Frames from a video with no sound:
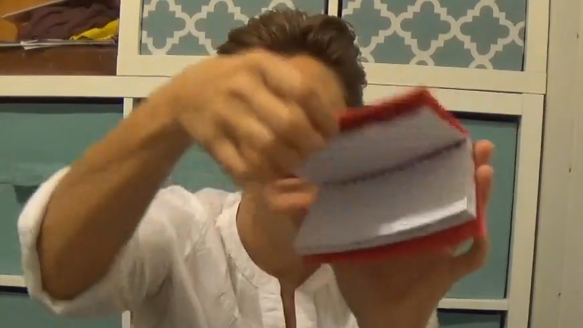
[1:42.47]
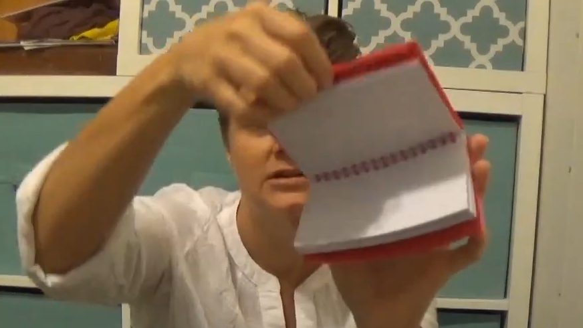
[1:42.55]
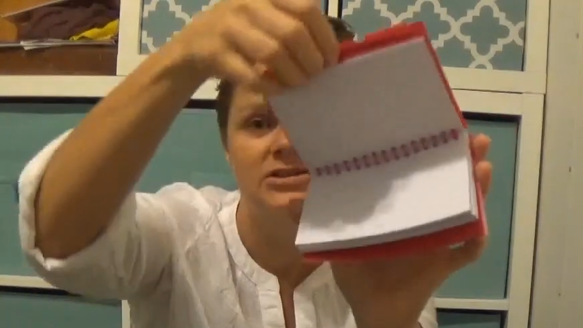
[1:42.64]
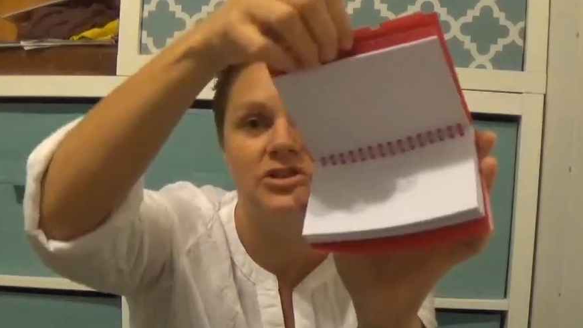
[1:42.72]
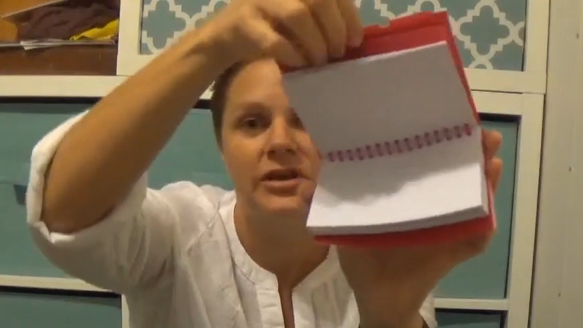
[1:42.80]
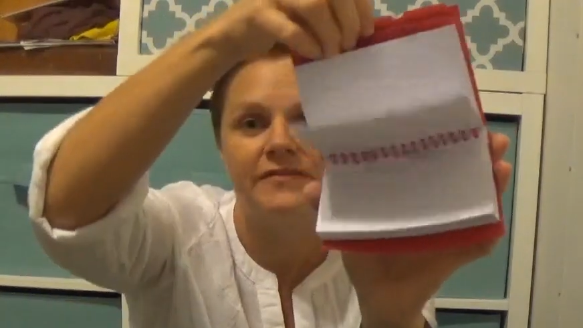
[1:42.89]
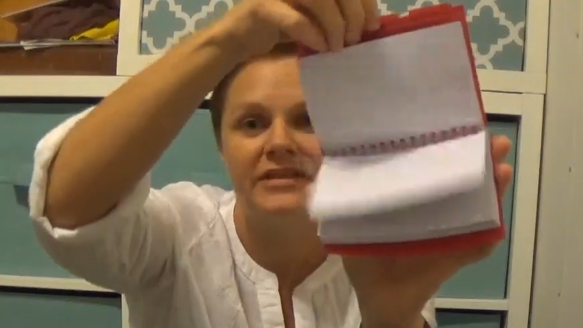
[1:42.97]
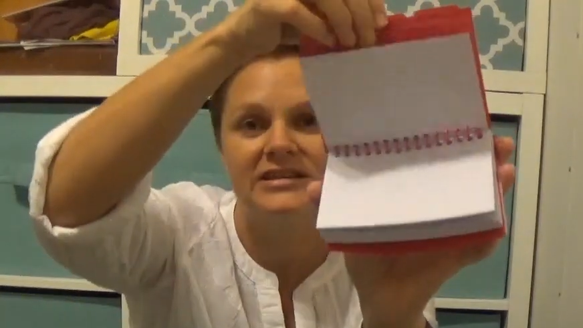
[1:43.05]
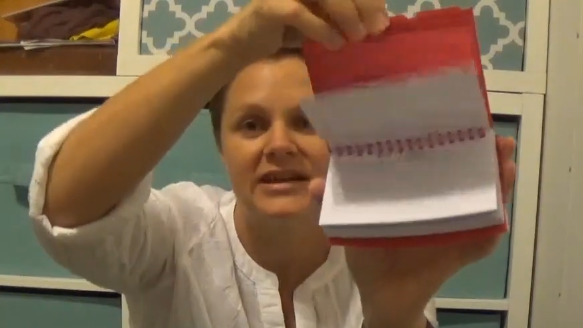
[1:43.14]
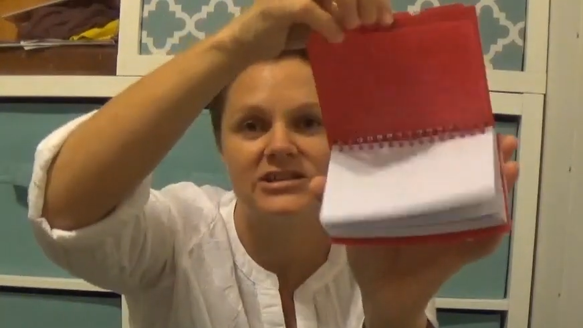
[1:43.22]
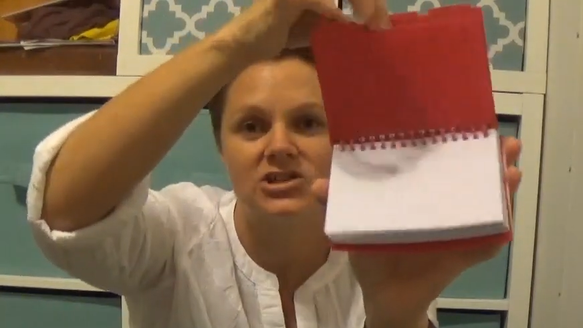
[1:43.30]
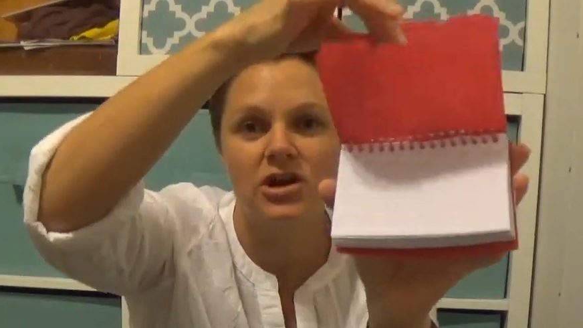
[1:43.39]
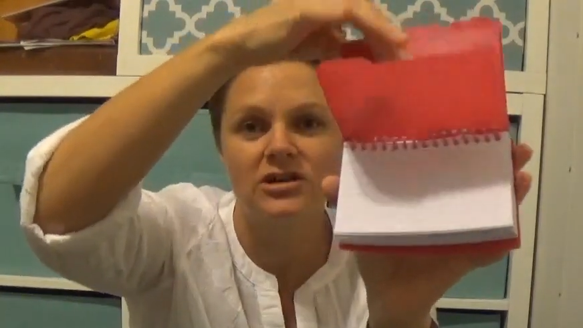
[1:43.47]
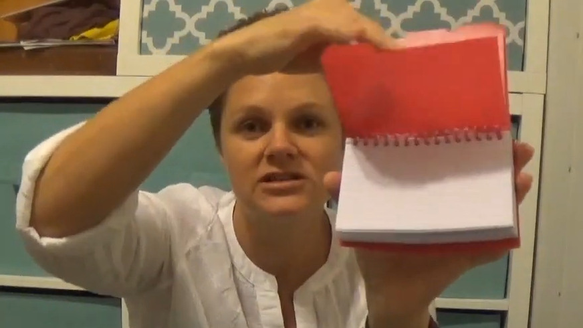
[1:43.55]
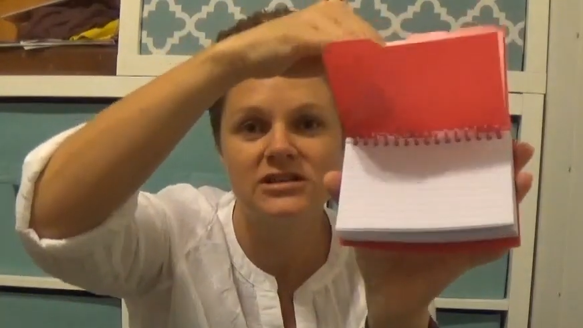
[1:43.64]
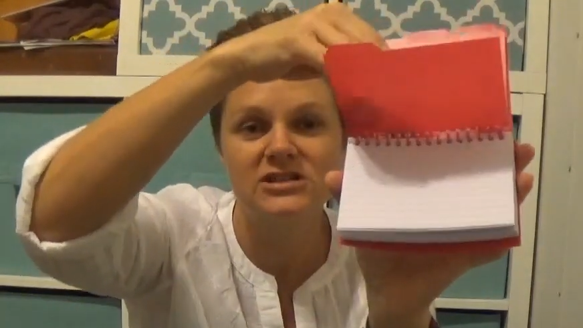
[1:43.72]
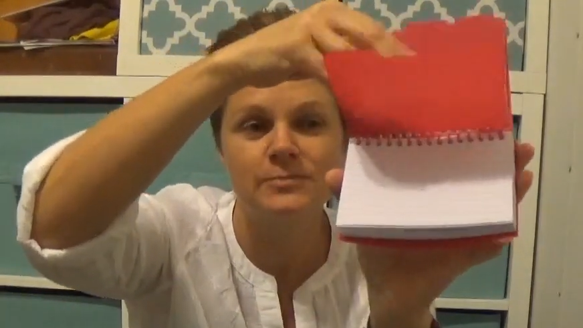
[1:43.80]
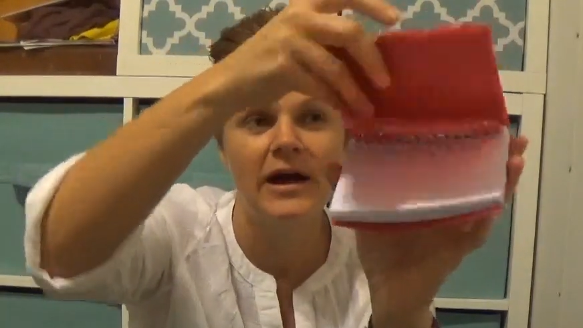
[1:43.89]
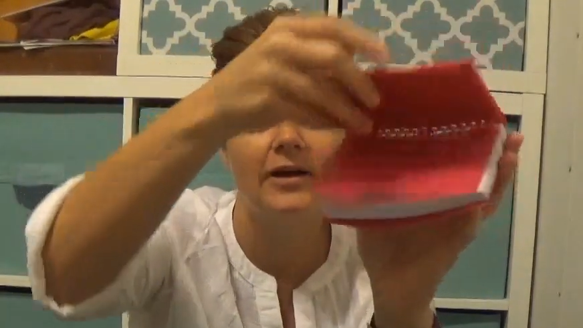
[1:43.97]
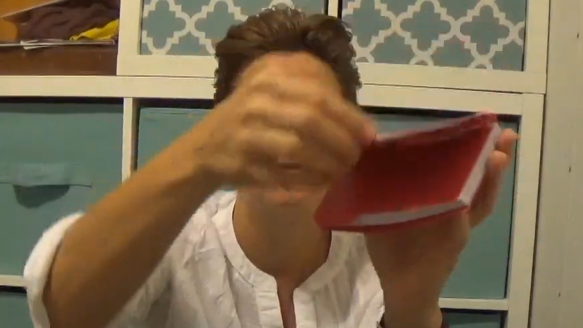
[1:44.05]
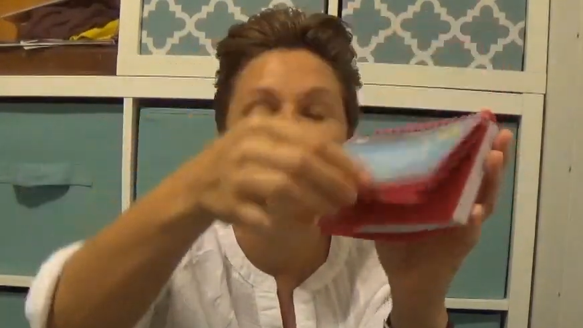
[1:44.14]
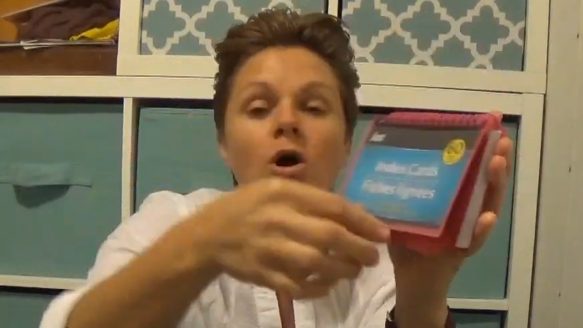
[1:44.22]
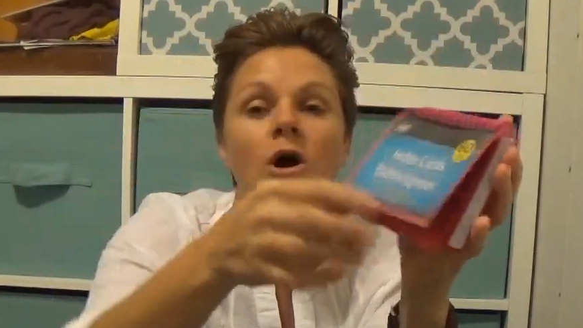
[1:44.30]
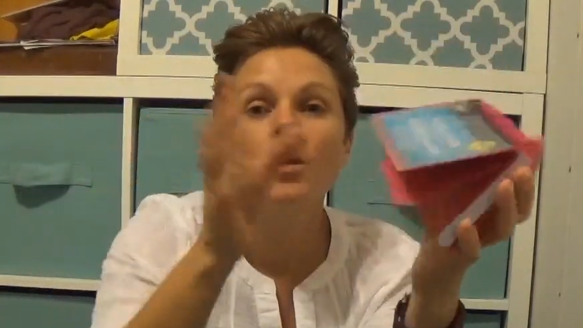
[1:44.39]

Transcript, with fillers: So you have index cards on a spiral.